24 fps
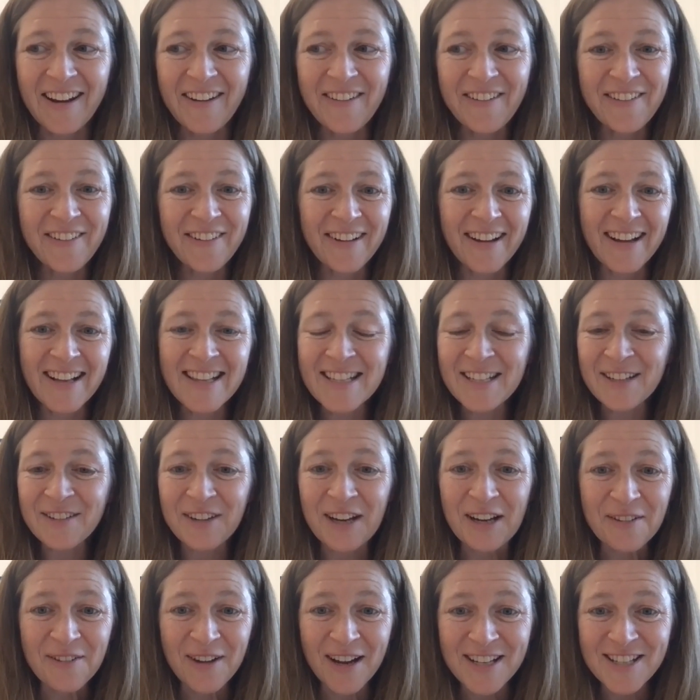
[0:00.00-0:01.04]
know, it's a
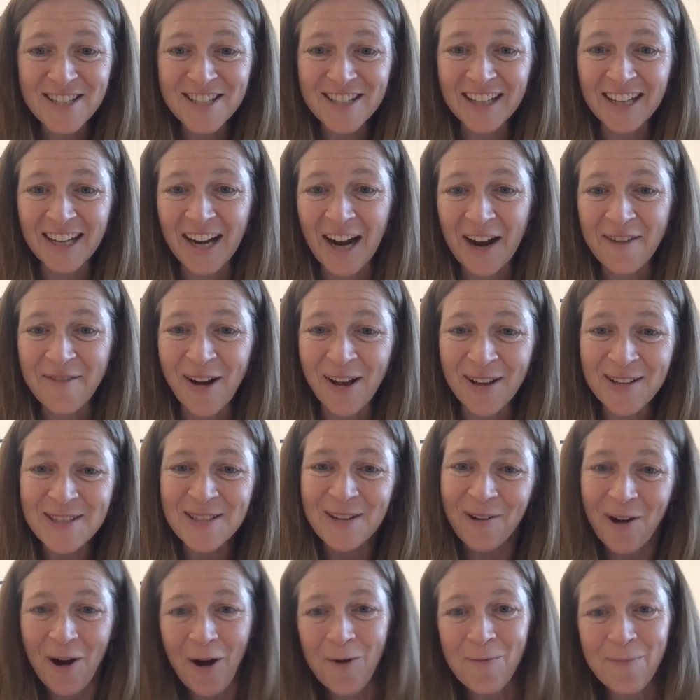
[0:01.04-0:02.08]
great question. And I'm
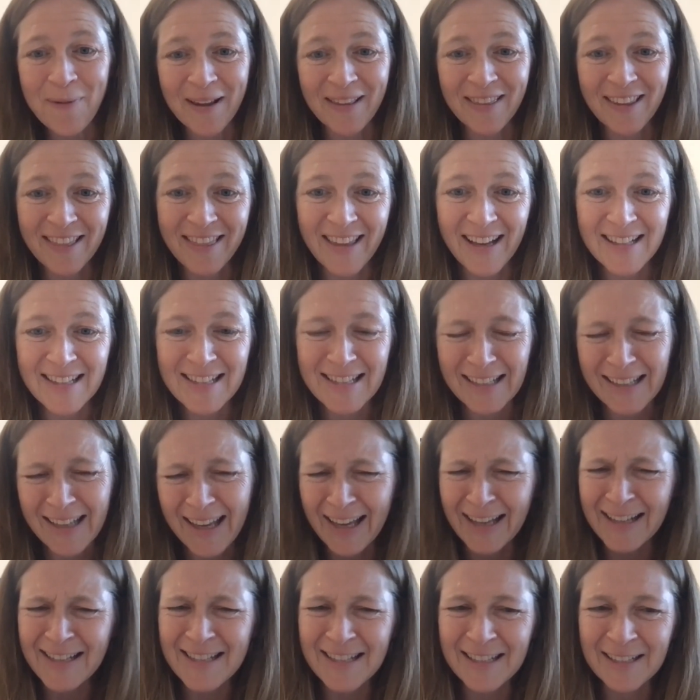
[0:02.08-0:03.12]
also hoping that that's the
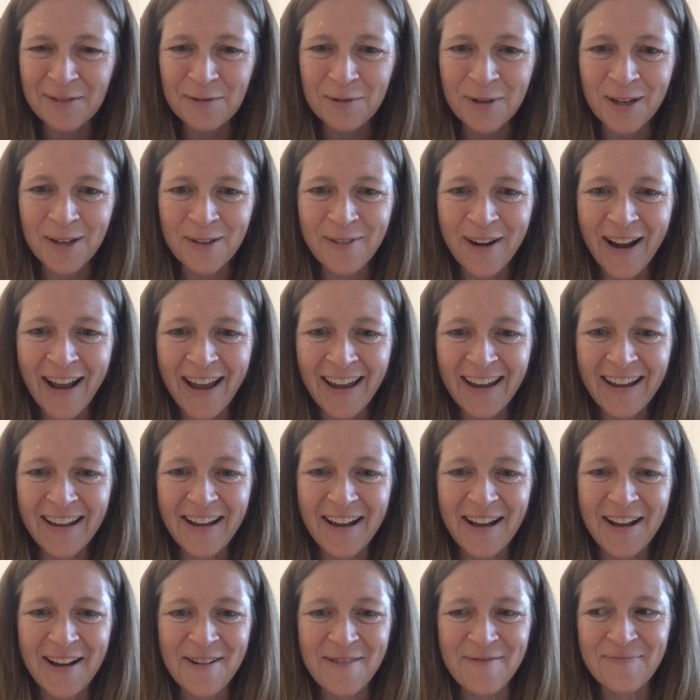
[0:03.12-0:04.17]
case in a weird way.
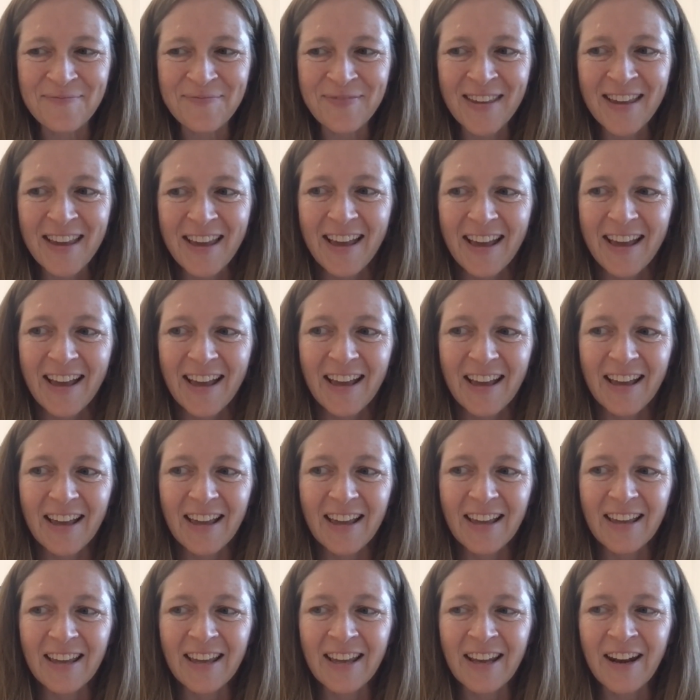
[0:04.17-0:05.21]
Um,
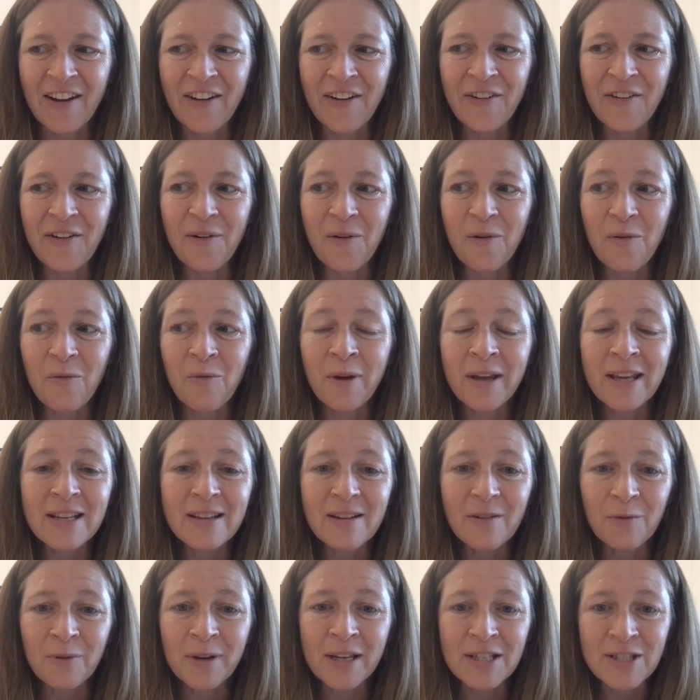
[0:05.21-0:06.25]
you know,
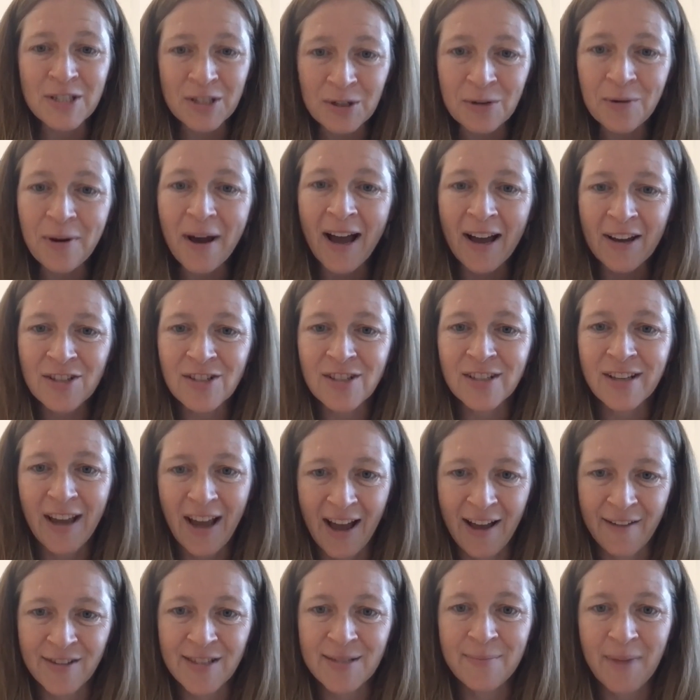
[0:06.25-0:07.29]
we, we do actually
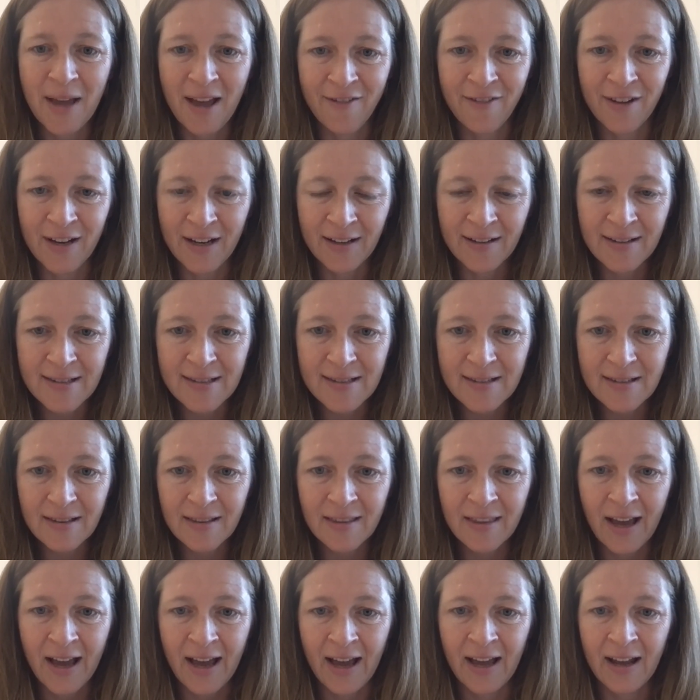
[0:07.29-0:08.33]
have some evidence
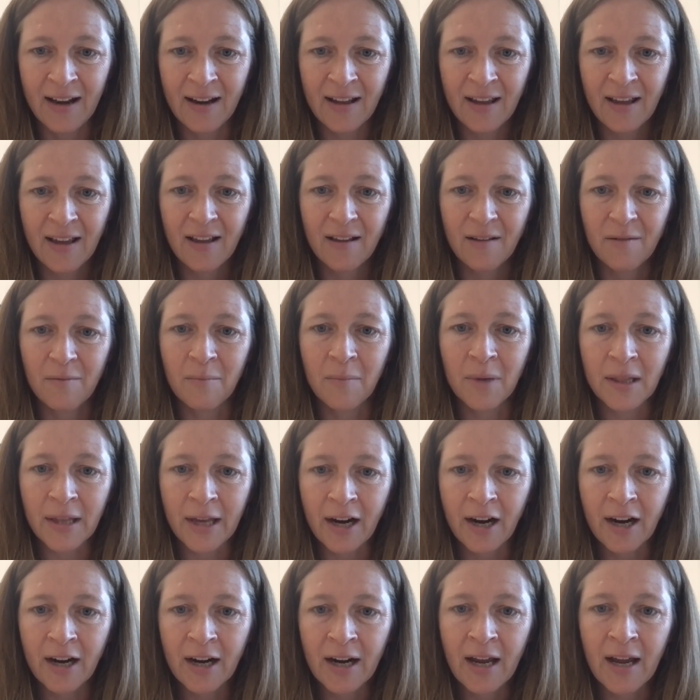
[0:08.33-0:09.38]
that
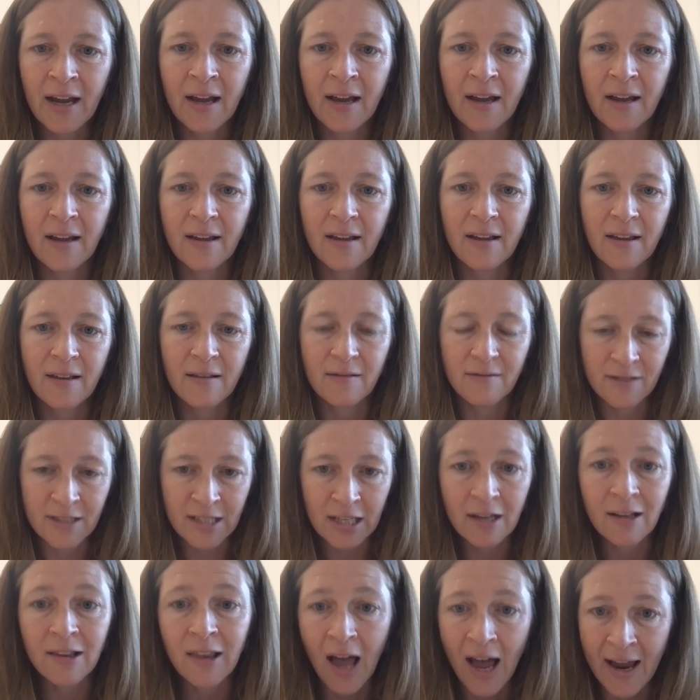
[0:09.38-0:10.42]
malaria
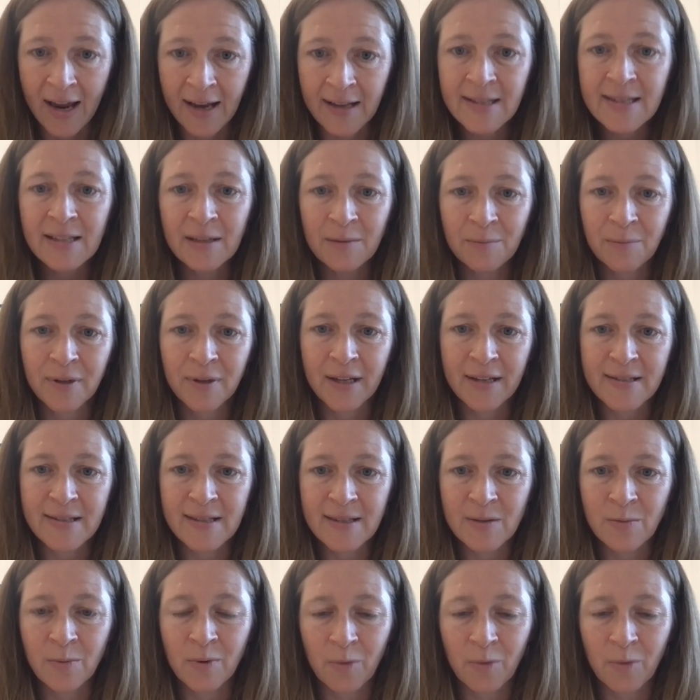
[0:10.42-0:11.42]
declines in places